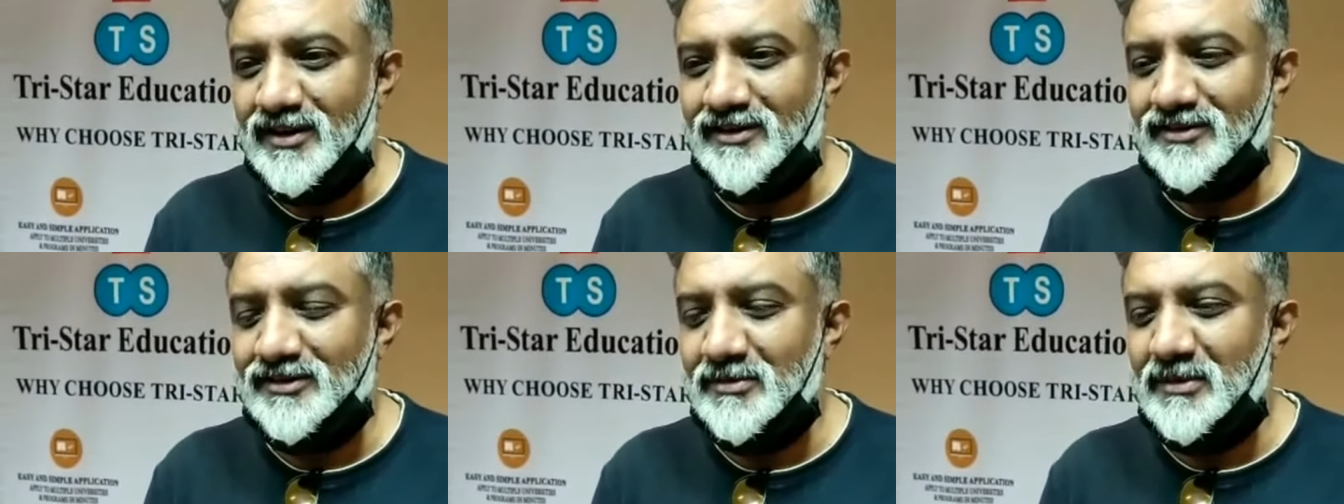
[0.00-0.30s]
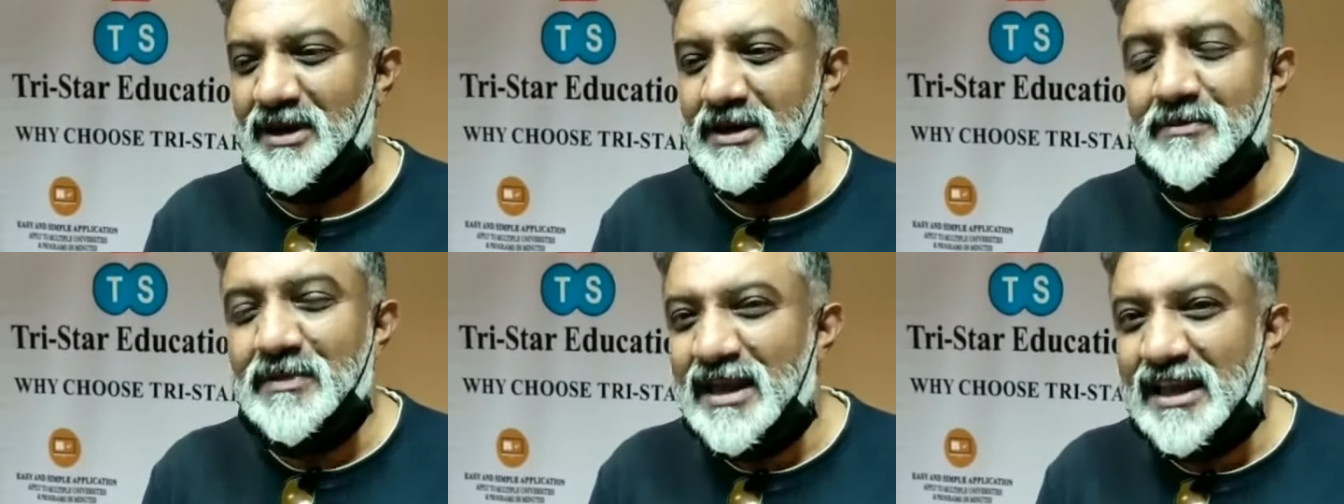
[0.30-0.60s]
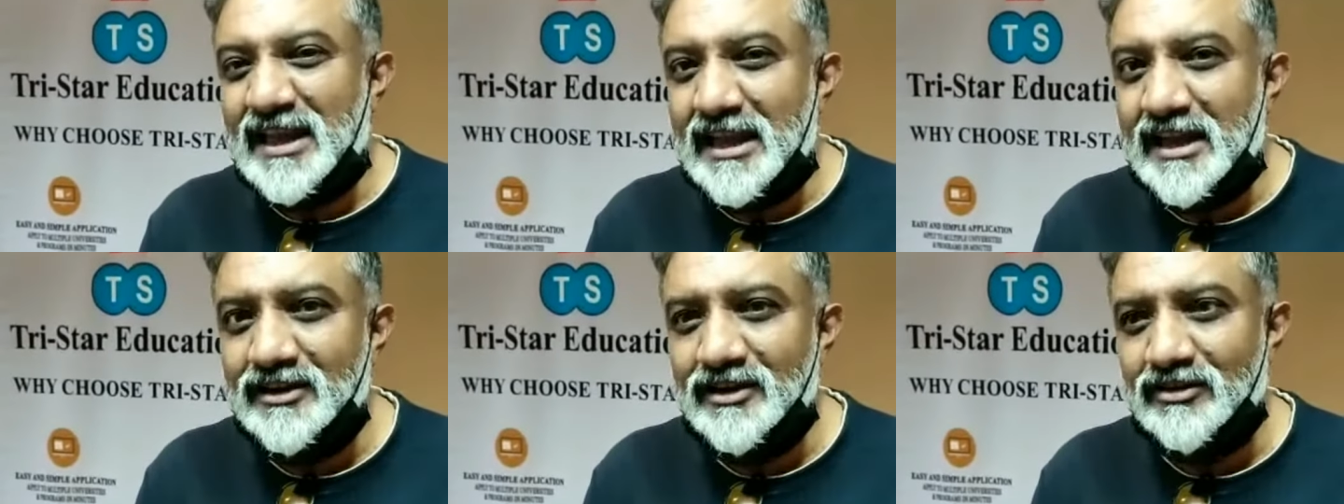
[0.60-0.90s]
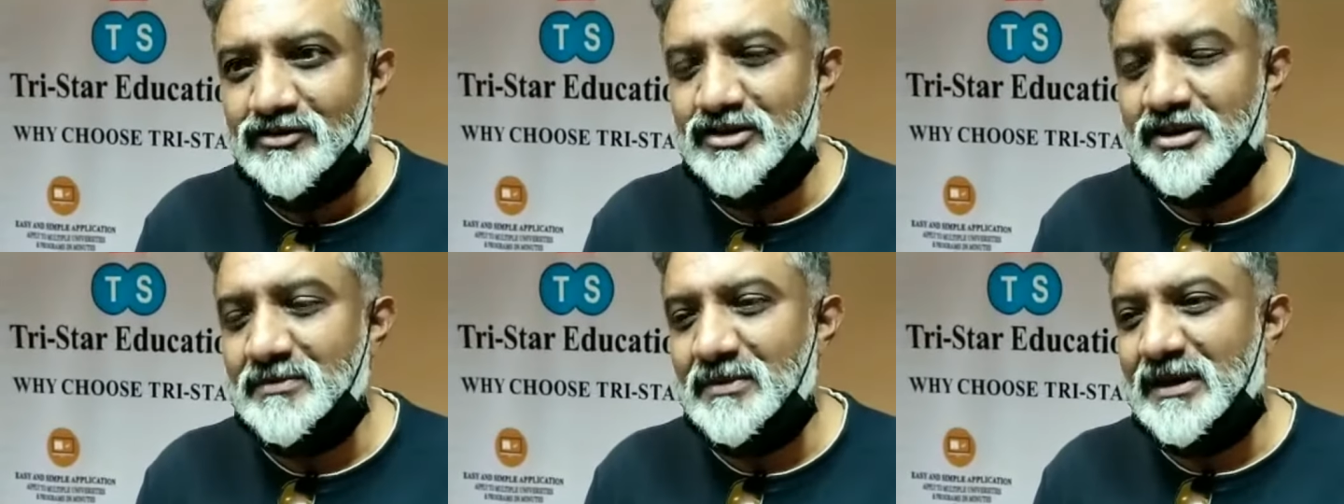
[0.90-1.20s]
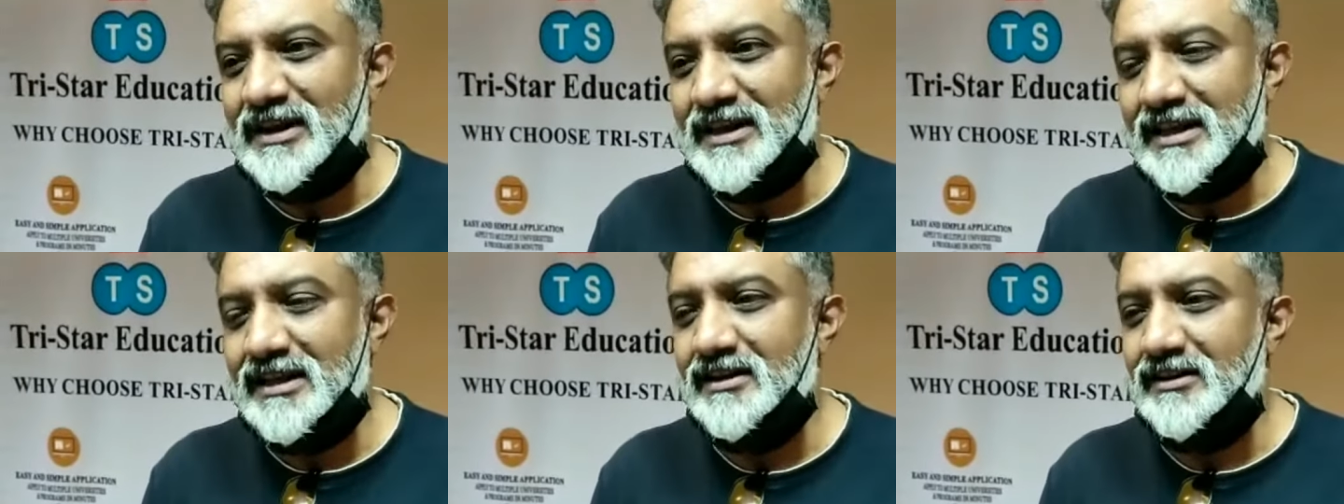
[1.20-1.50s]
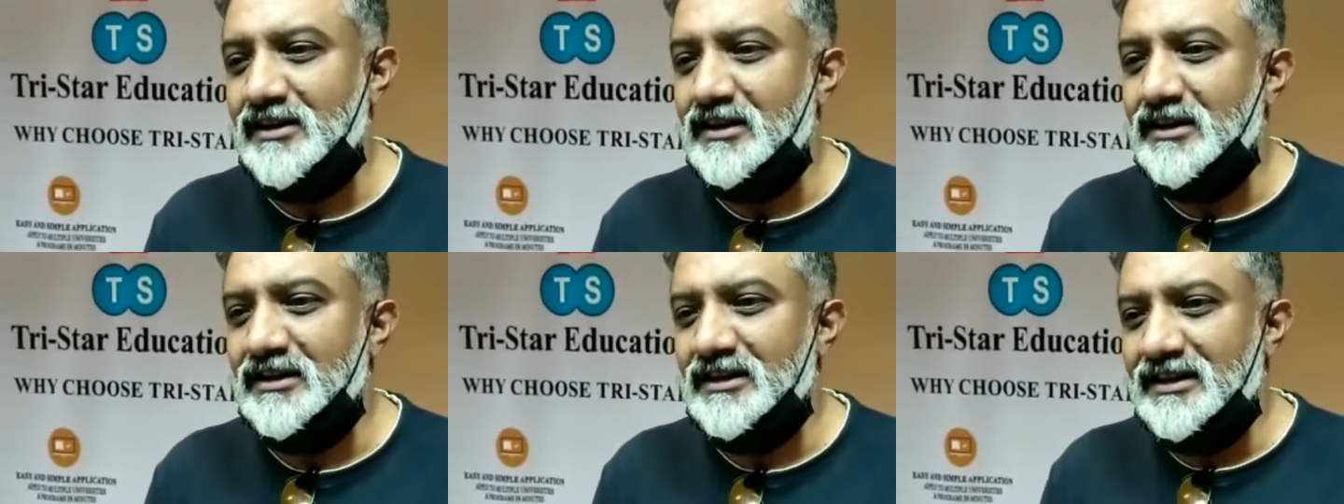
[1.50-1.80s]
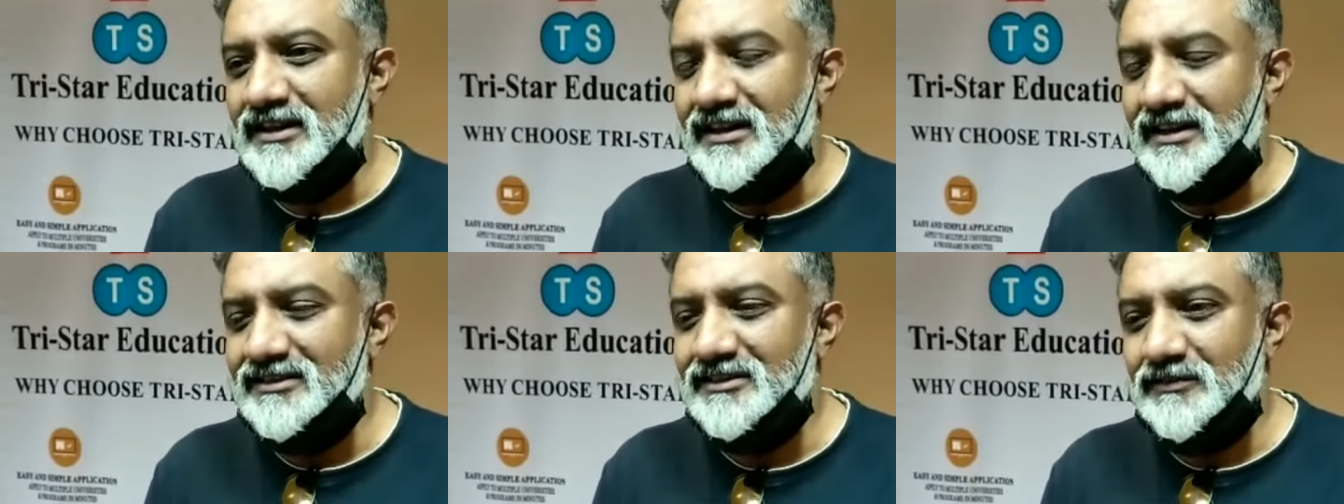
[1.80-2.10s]
it's a money-making industry, but here
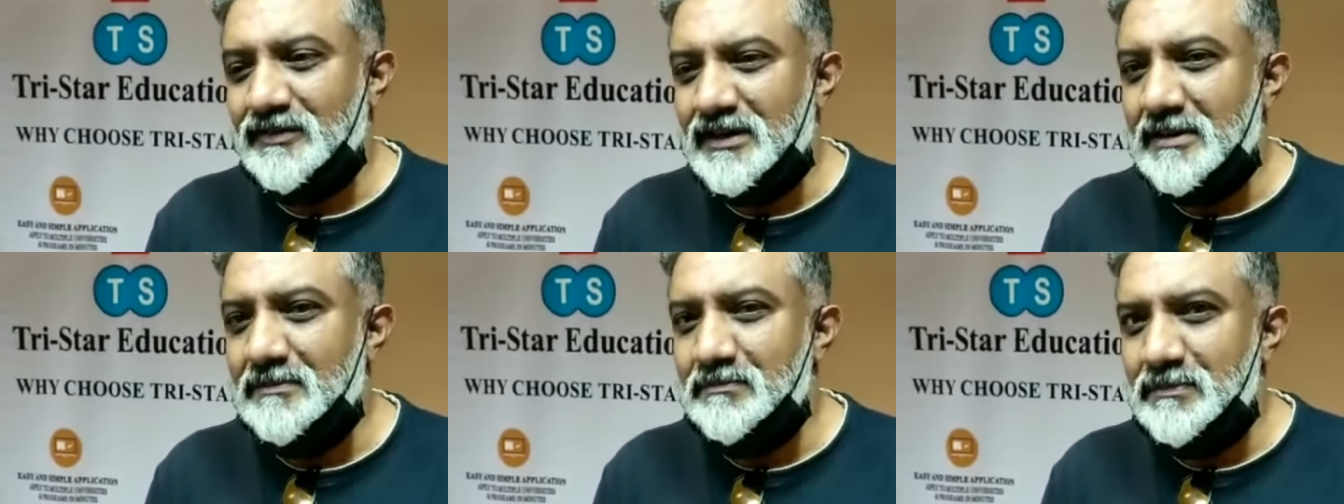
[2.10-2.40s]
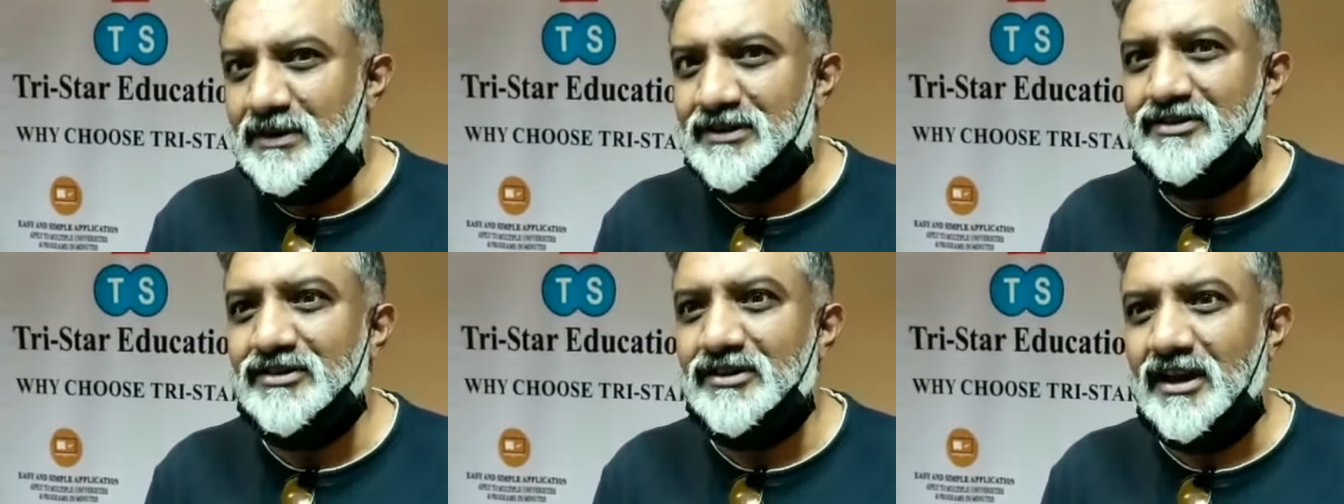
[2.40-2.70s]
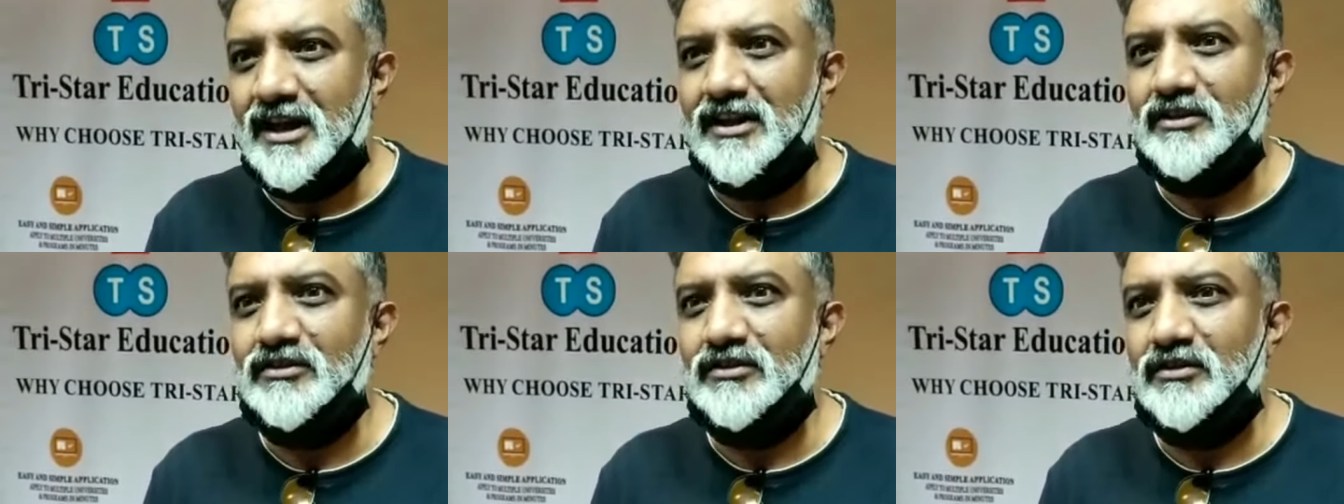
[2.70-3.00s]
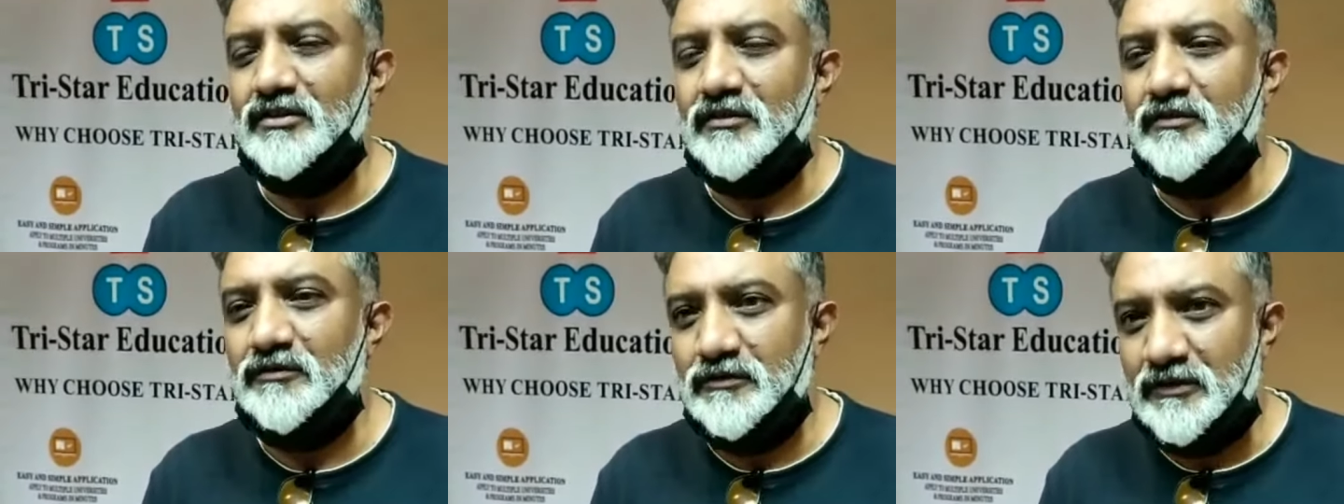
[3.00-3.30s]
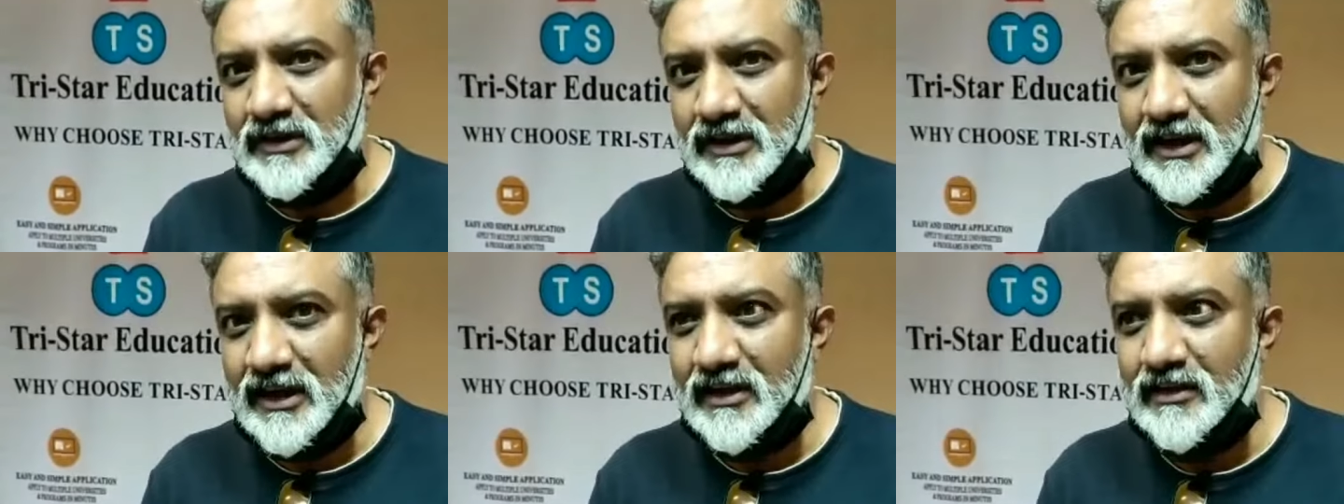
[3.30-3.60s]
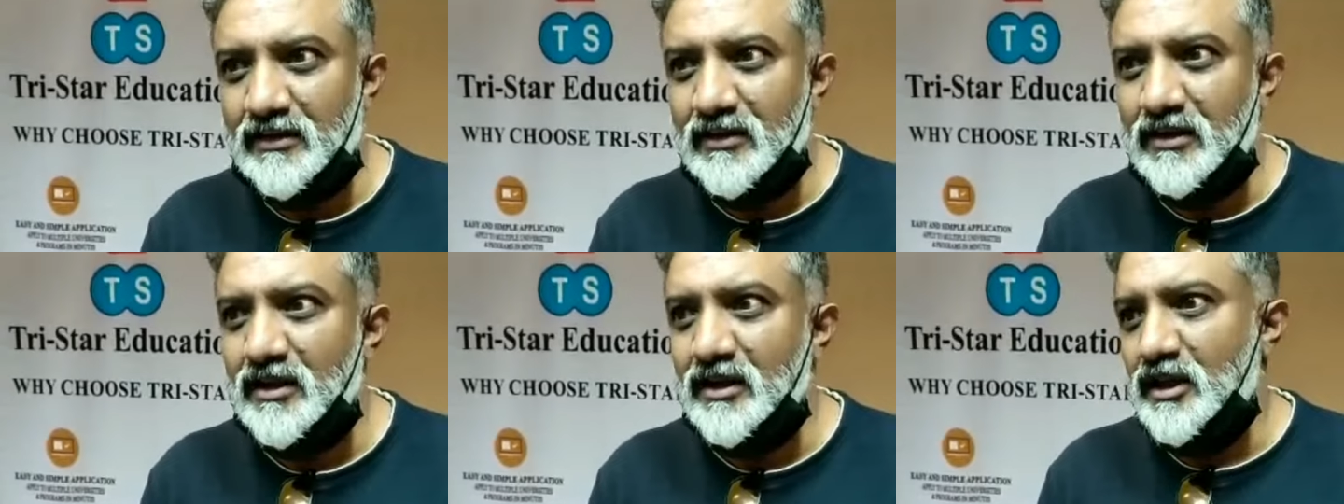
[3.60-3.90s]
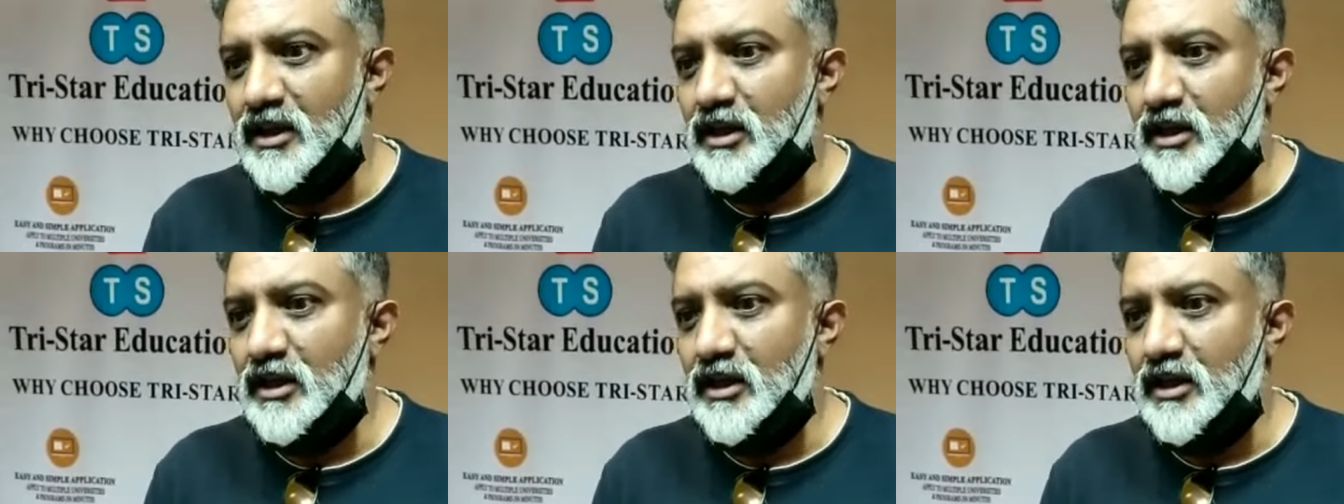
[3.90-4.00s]
it's a very personalized feeling.